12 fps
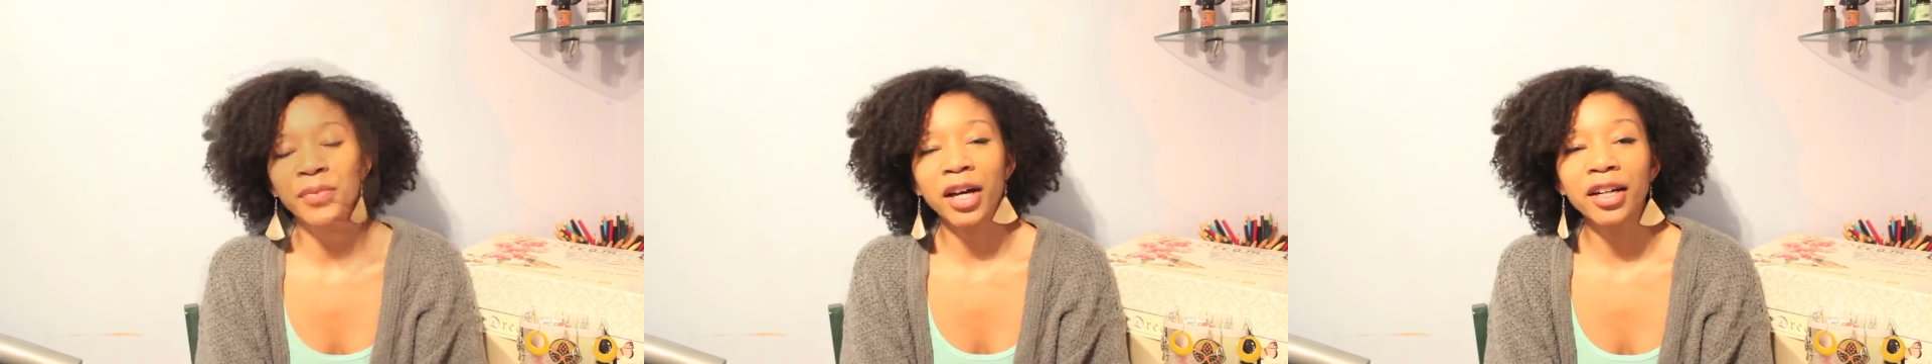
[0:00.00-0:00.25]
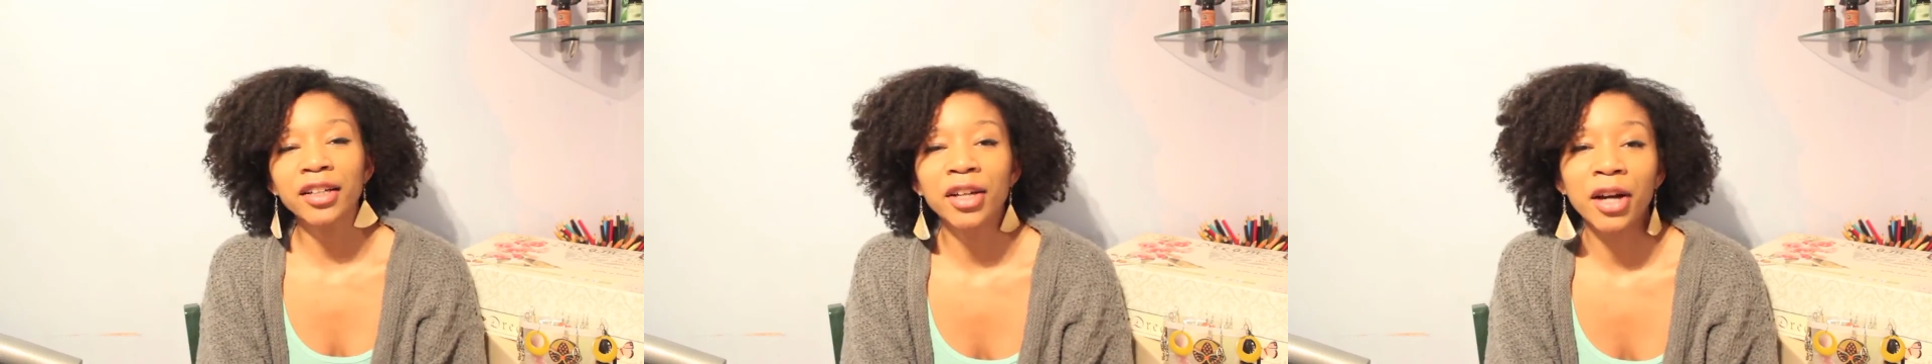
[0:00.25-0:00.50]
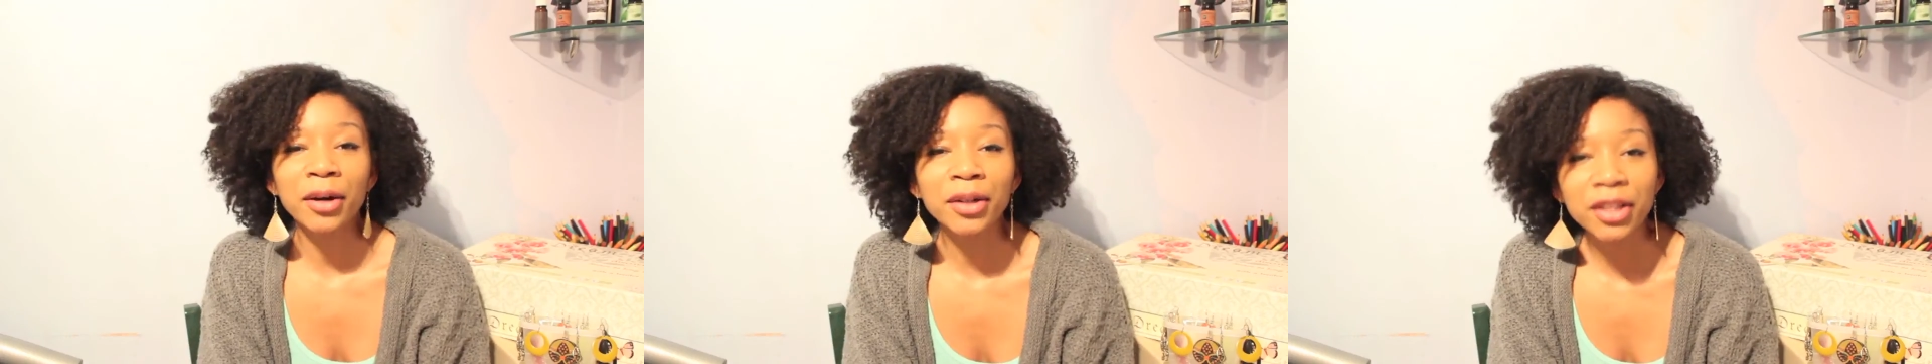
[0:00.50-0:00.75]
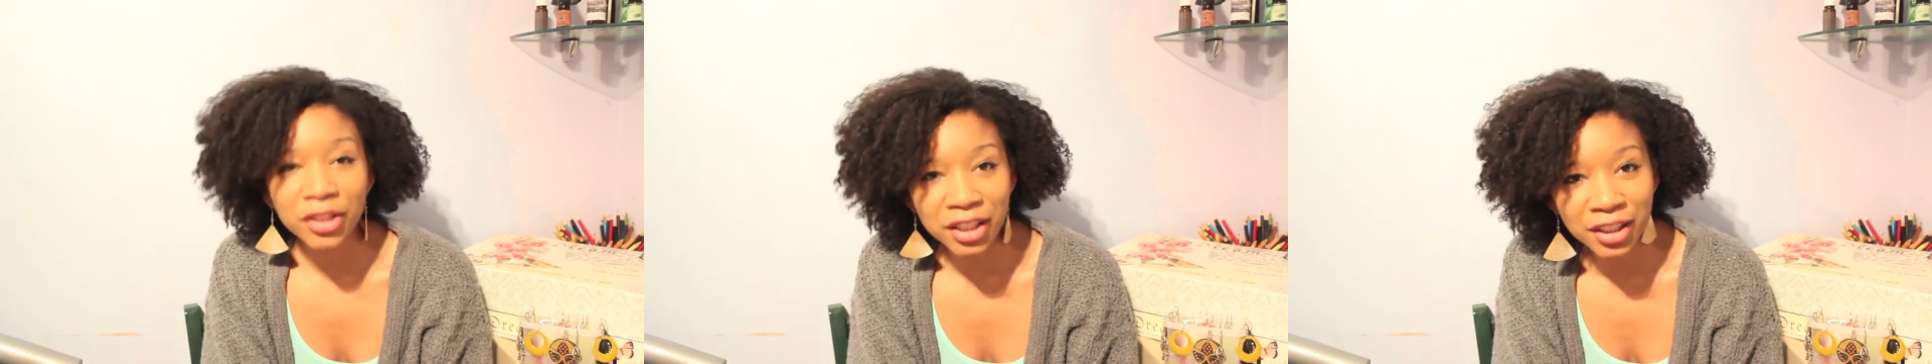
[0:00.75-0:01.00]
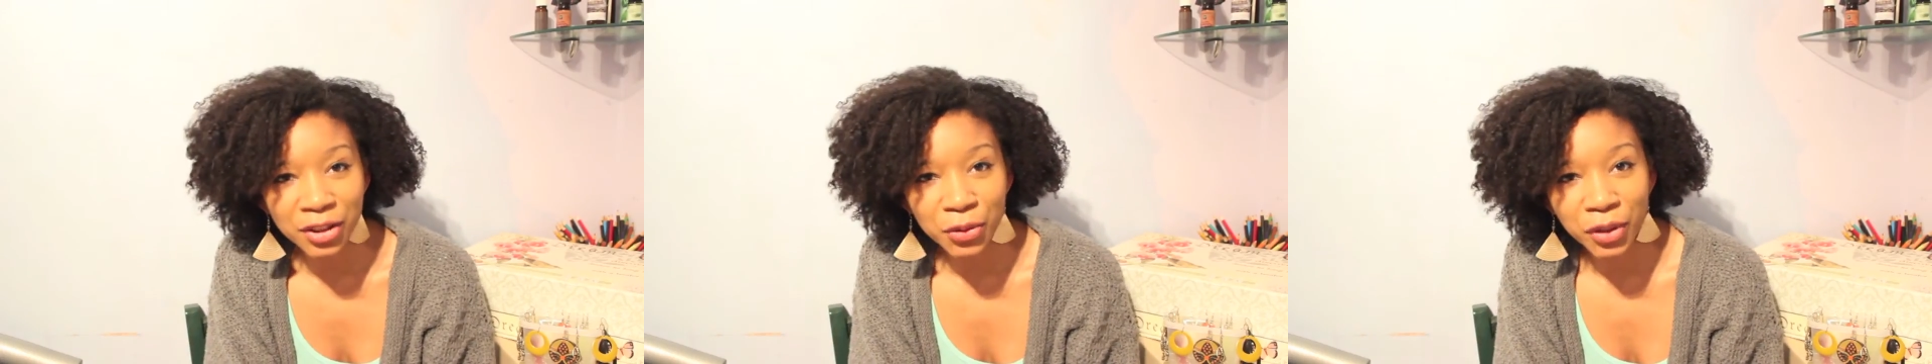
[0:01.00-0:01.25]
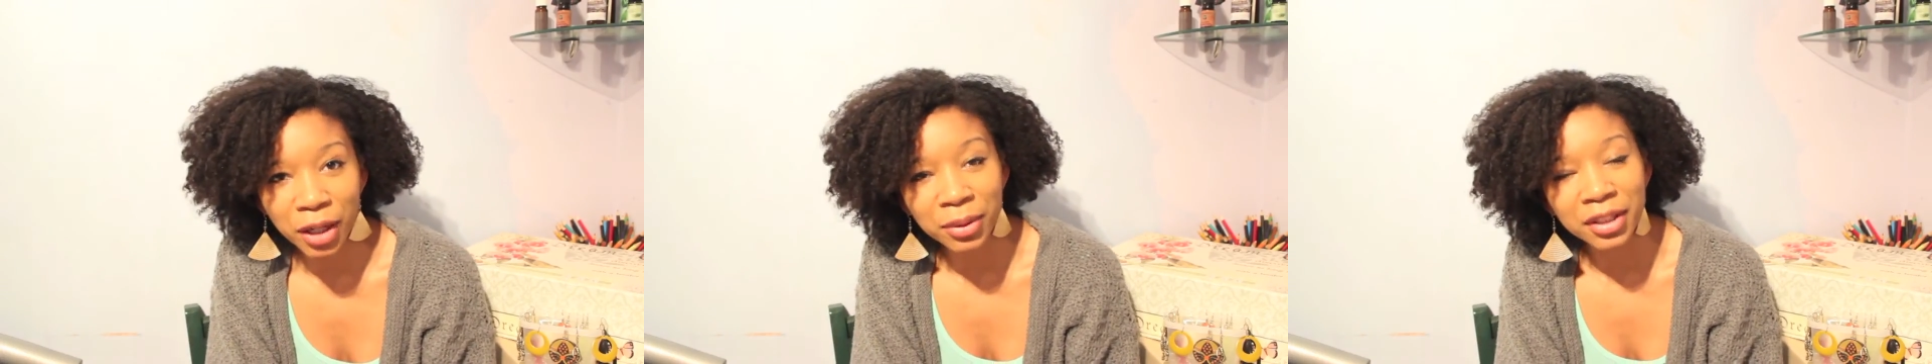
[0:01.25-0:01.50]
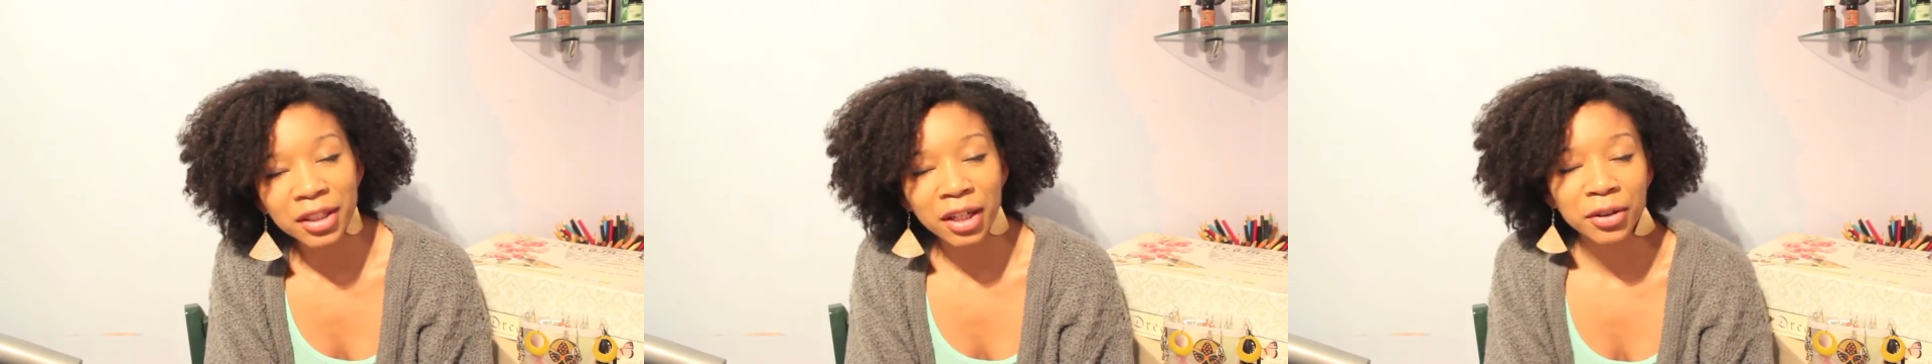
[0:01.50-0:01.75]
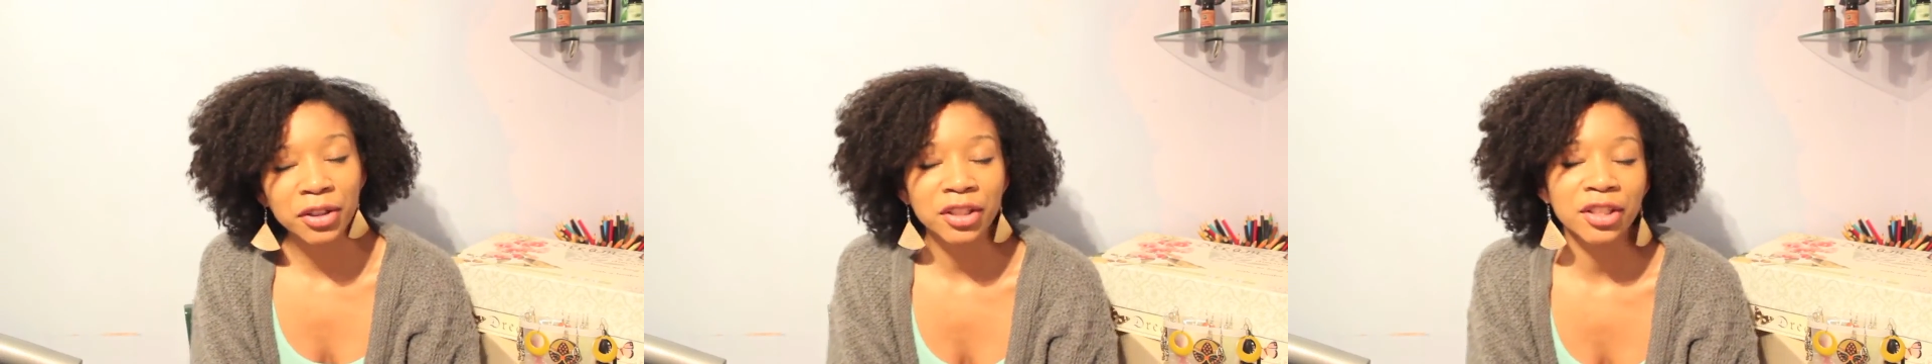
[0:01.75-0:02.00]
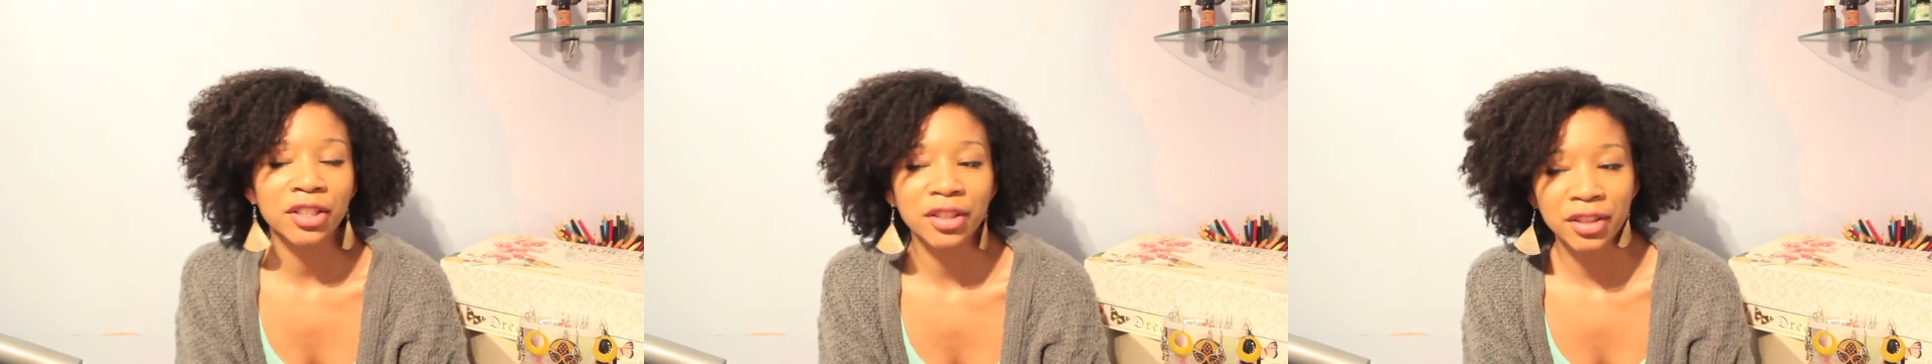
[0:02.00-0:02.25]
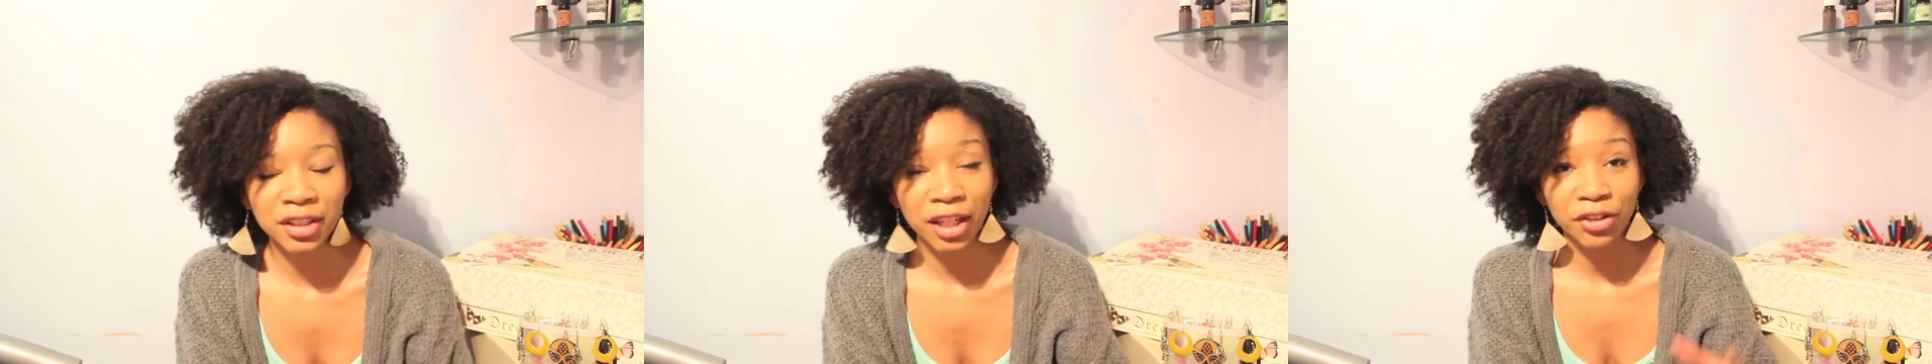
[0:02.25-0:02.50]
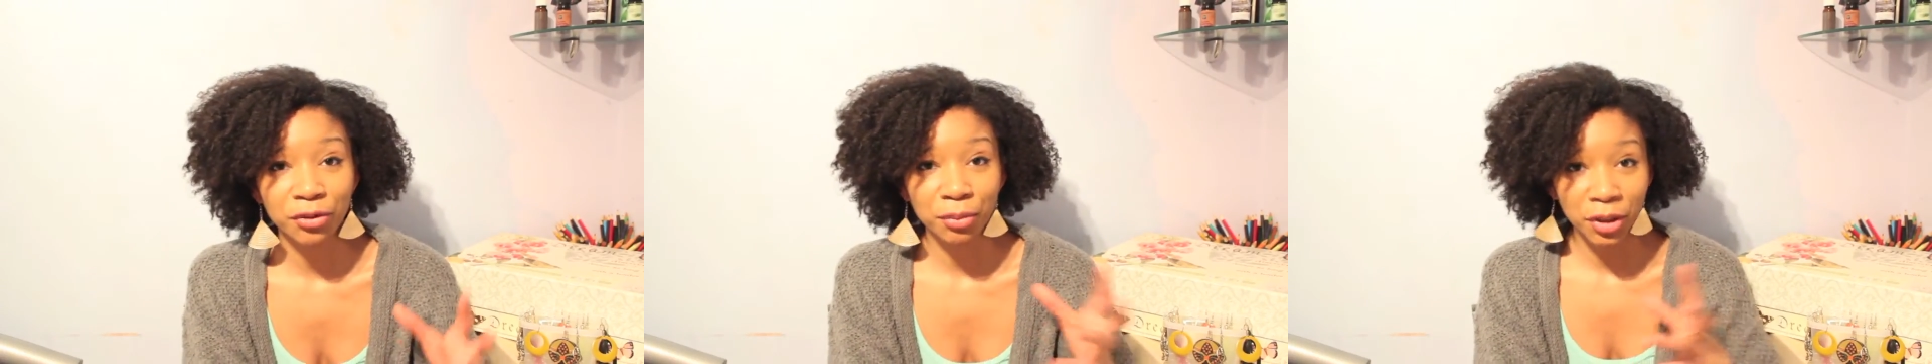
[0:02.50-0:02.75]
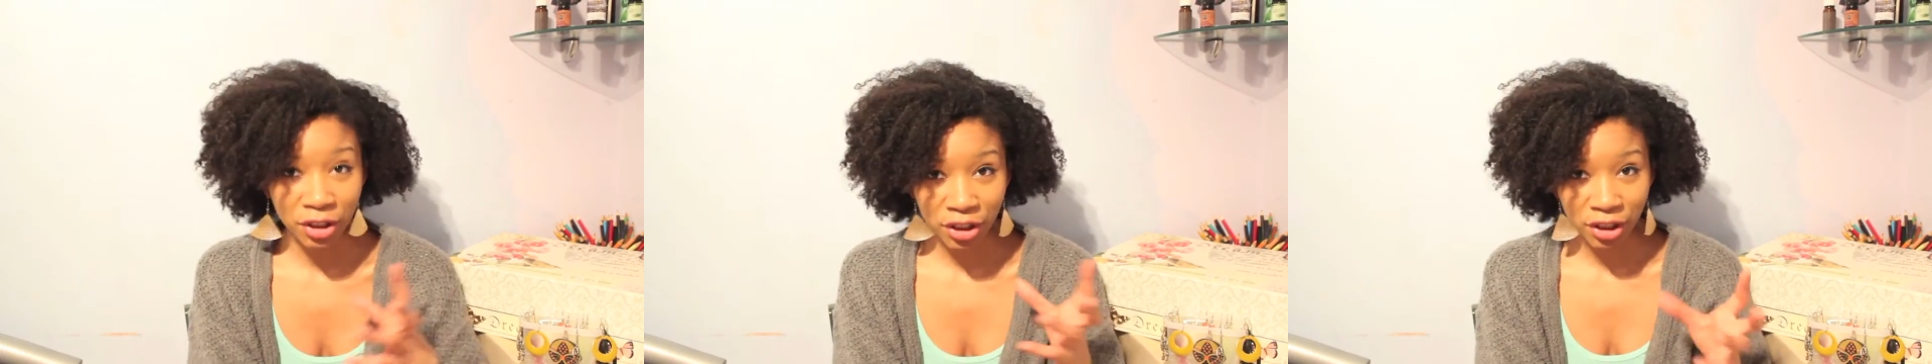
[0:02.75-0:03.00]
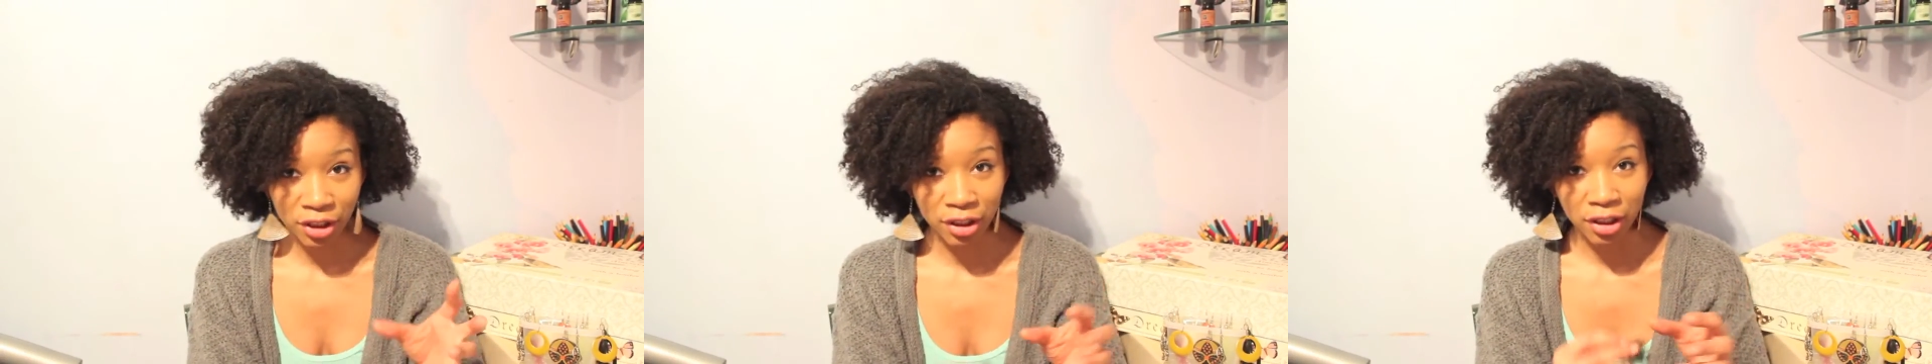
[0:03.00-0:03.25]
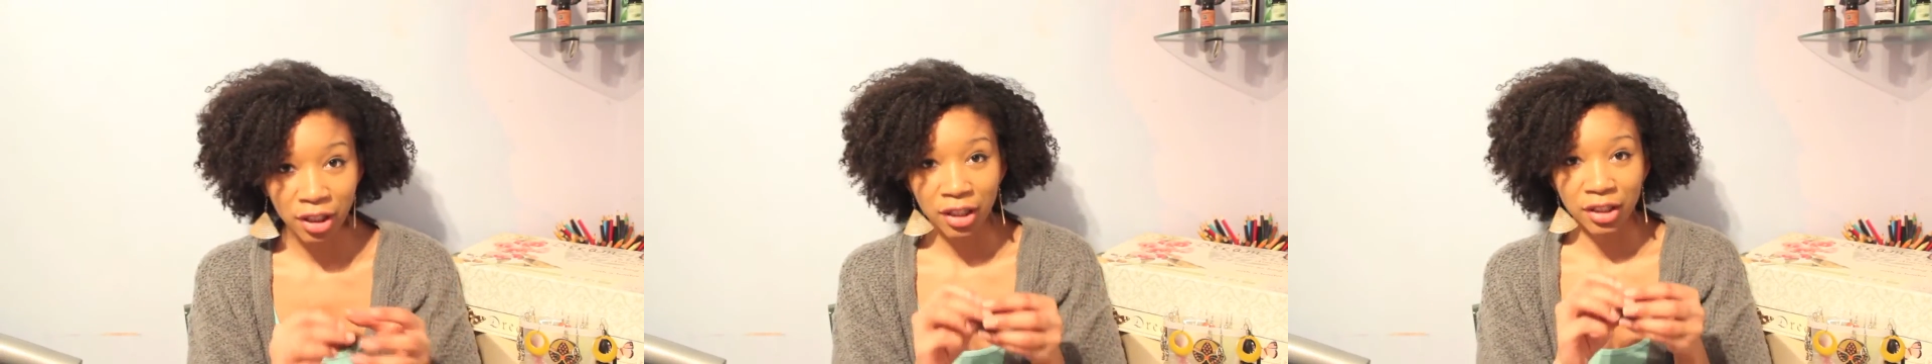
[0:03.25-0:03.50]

I don't know. I'm gonna look into it. I'm gonna kind of monitor